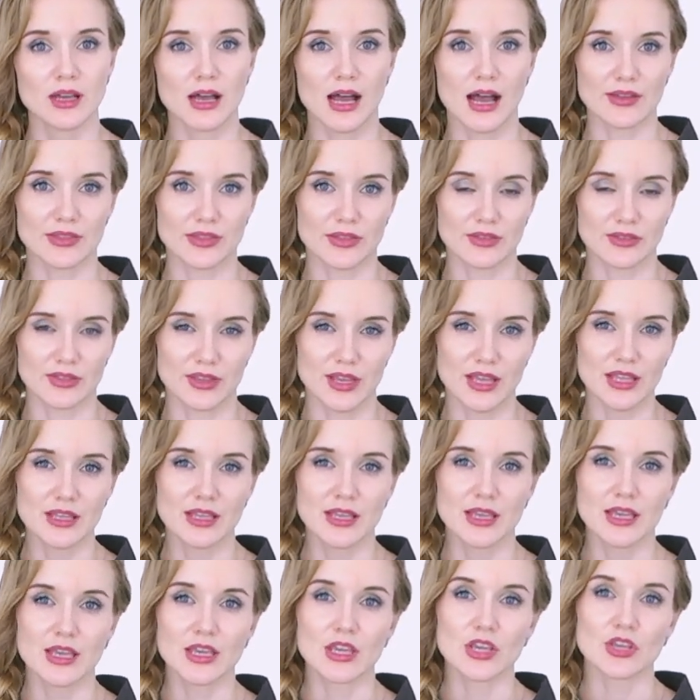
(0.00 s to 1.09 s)
After that,
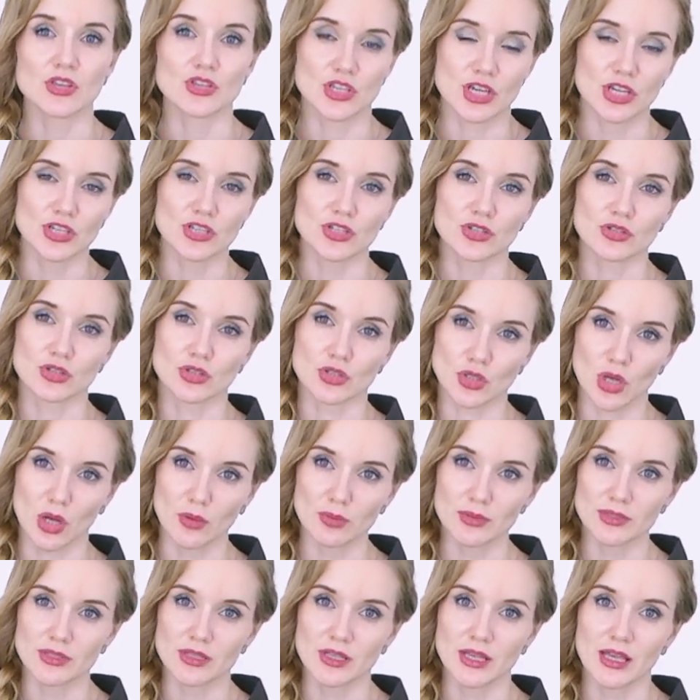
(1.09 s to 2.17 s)
injection
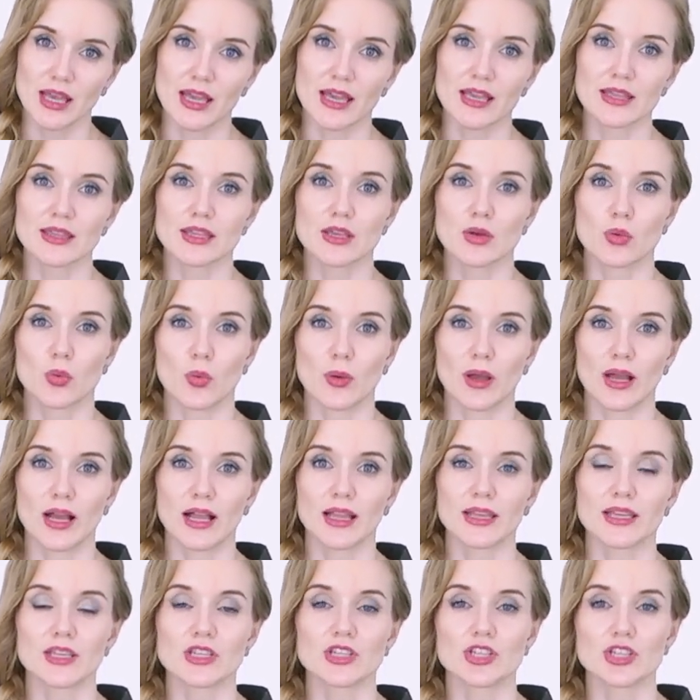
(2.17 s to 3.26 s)
stops and the
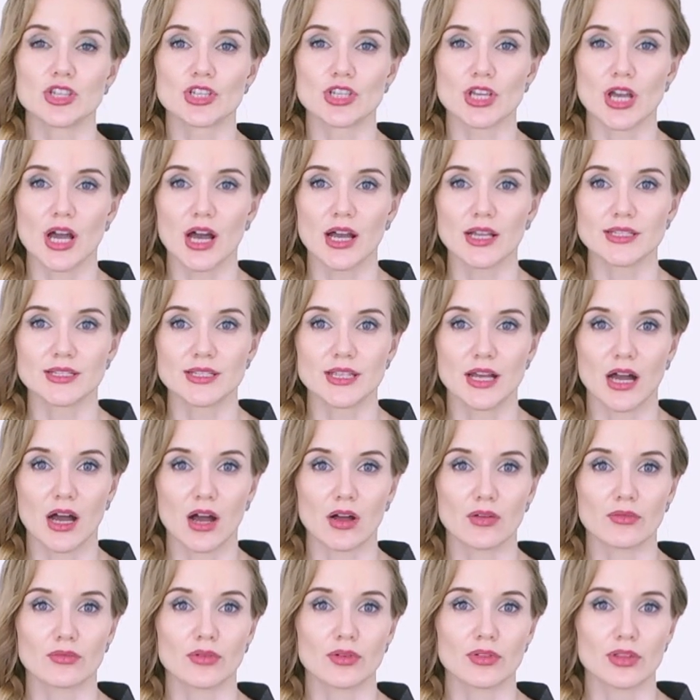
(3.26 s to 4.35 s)
well is shut
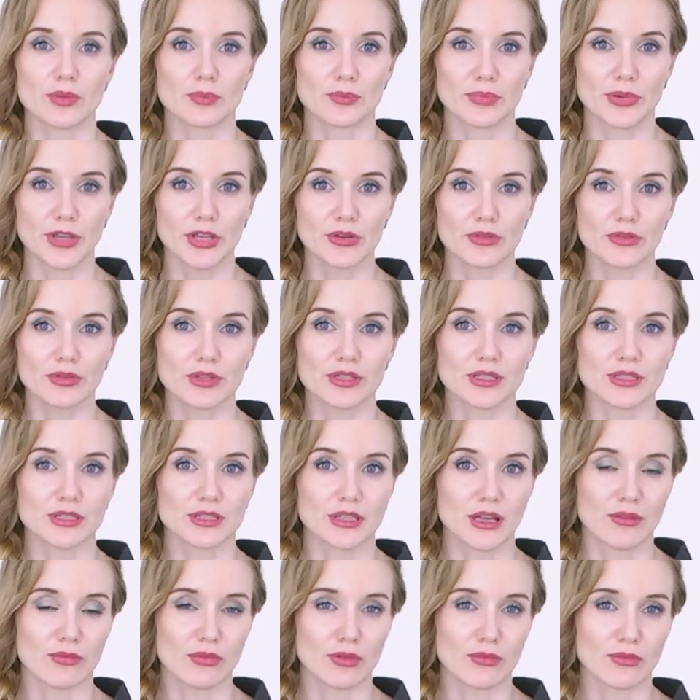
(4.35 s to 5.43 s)
down for the period
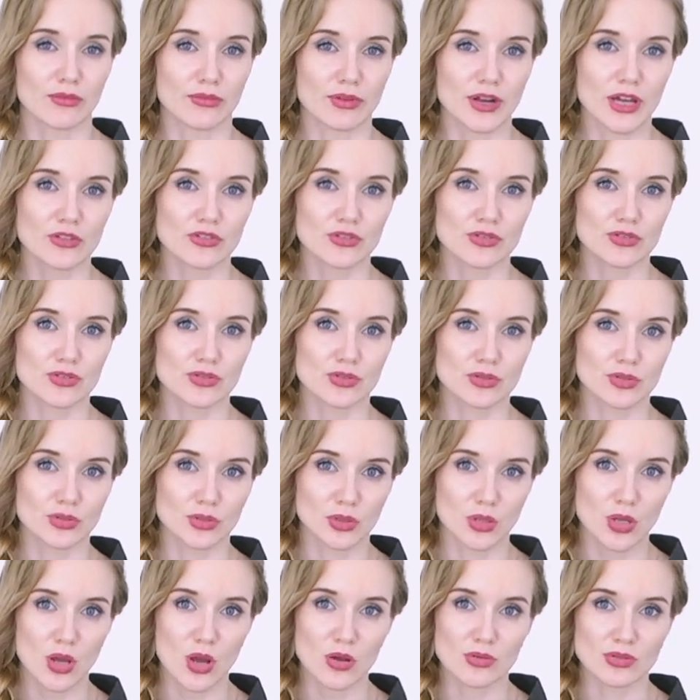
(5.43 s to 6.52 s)
enough for fractures to
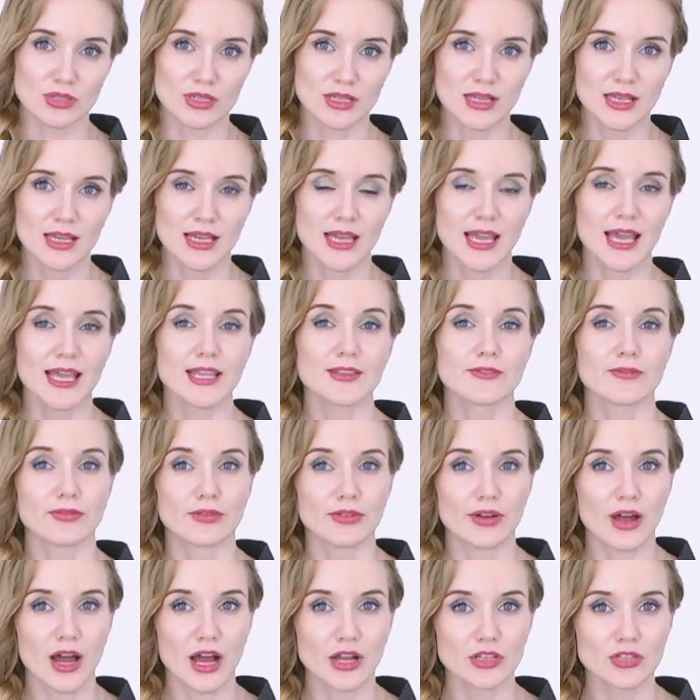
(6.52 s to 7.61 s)
close and
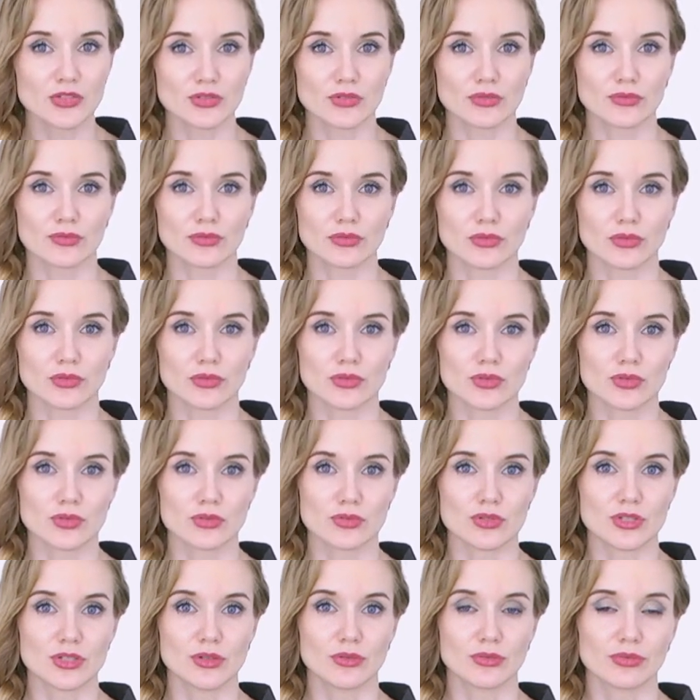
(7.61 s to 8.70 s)
fracturing fluid to
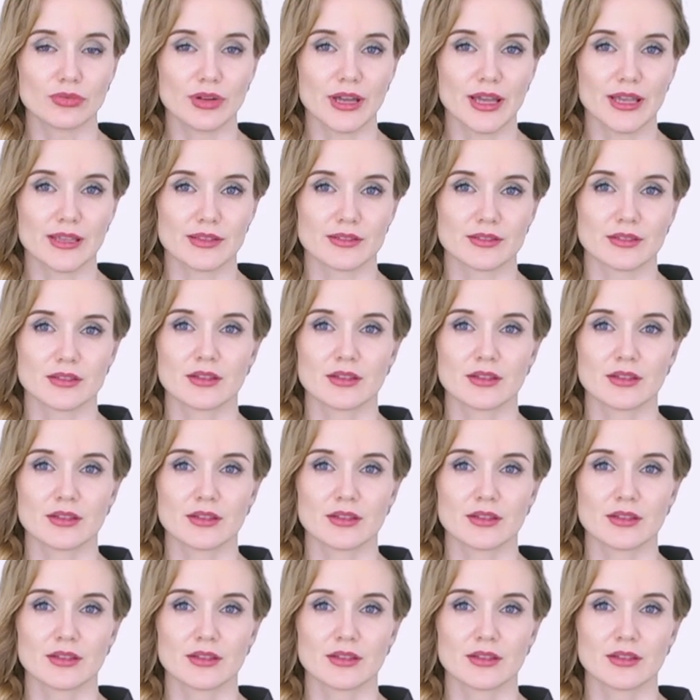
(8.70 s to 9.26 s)
degrade.